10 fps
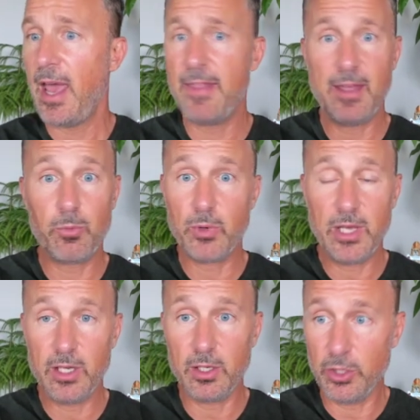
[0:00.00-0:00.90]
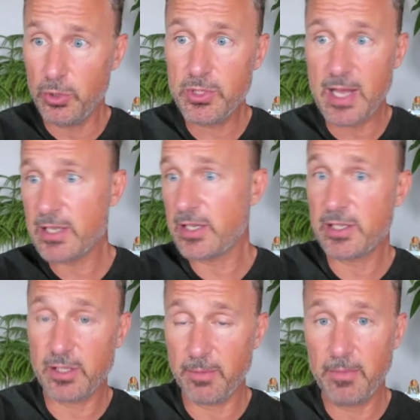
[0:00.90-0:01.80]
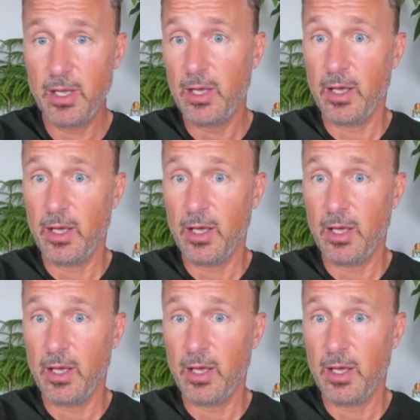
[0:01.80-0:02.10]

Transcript: and then we use that system